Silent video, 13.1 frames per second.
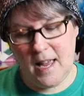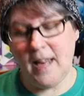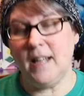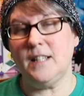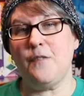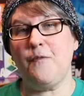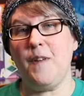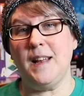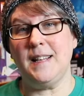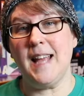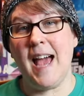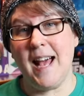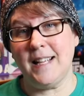And it's a
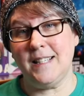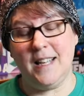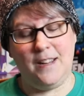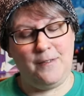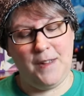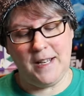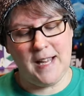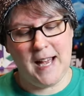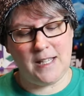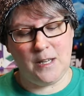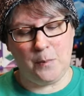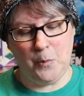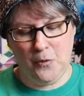fantastic,
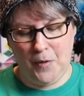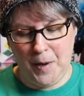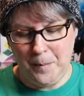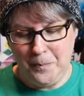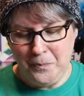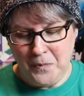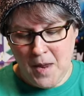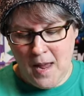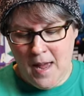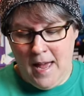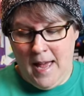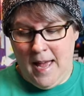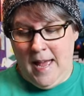fantastic movie.
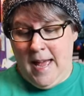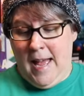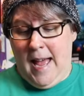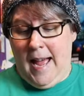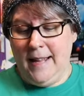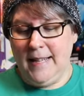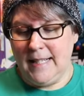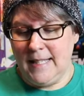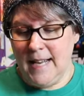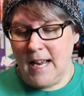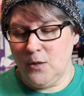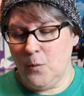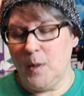And this
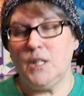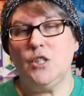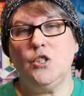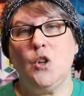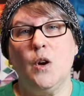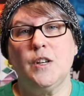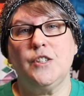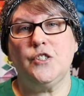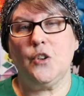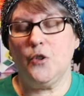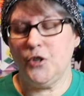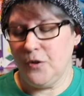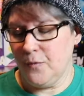next one stars
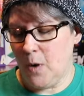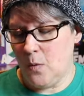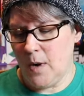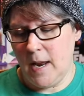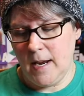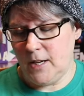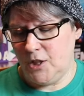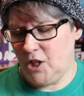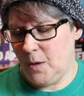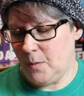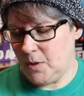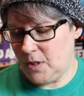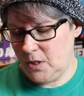Saoirse Ronan, and
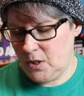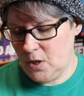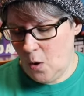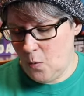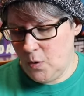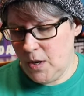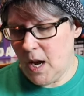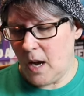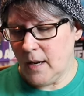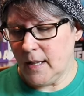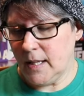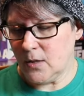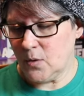she was so young
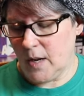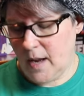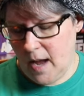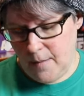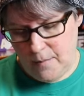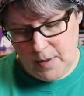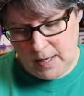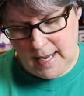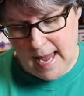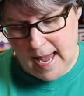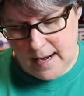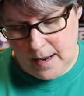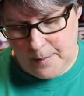in this one. I, am
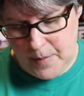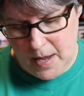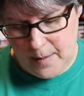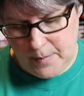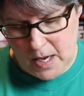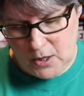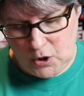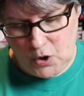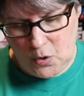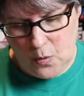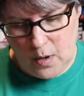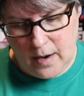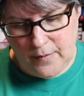again, I'm I'm not
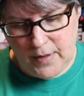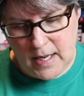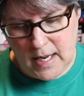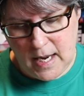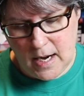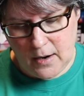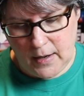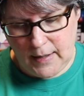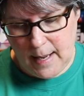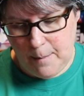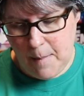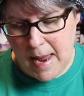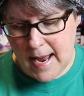sure of the year, and
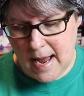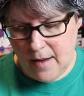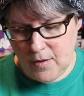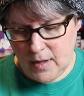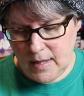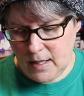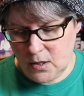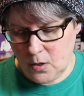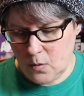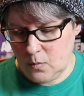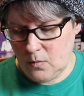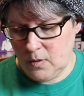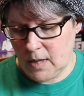they make everything
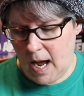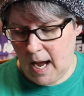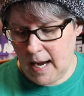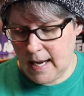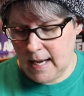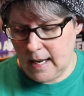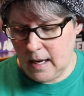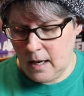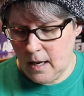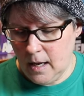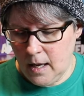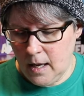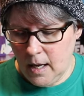so tiny.
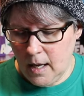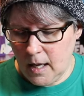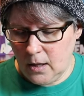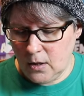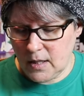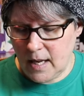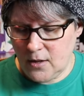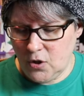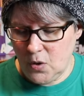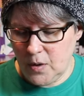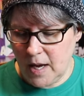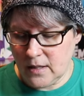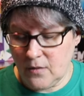It looks like
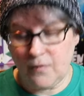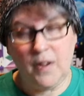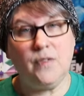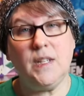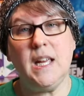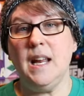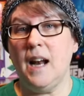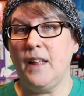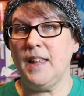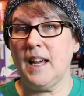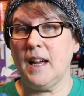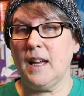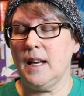2015. I
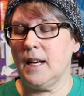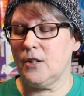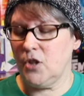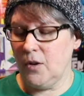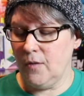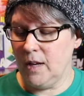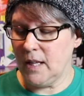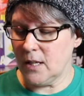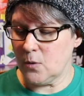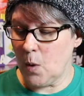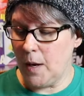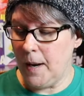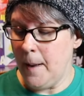think I can actually read this
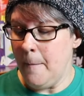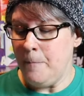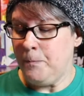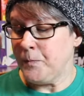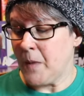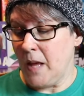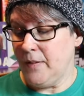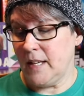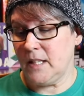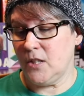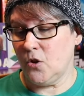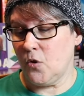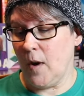one. This
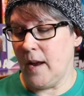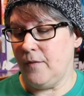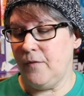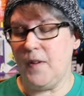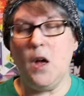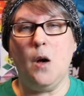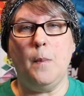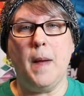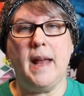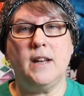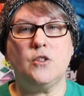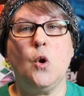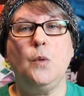is a great film,
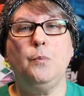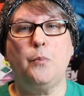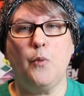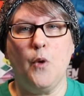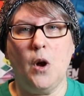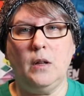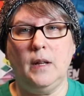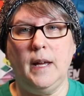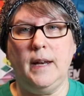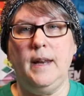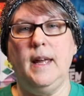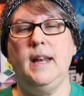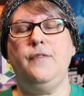and it's called
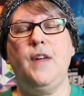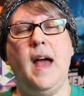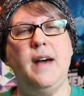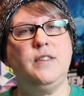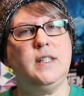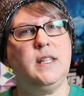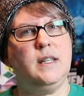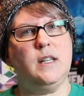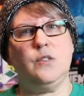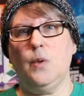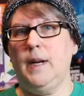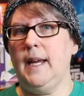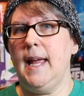Brooklyn. And if you haven't seen
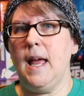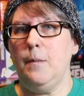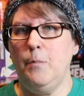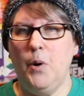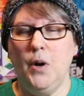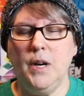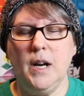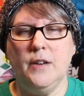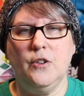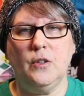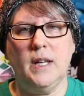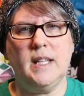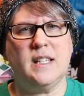this one, again, put it on
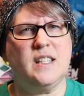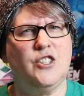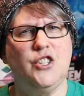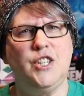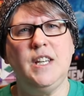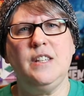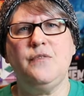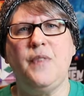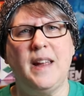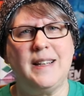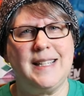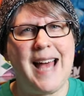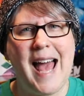your list because she's
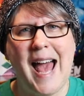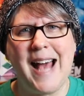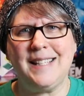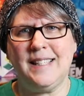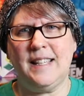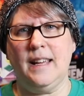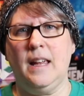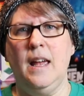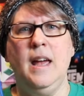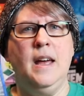fantastic.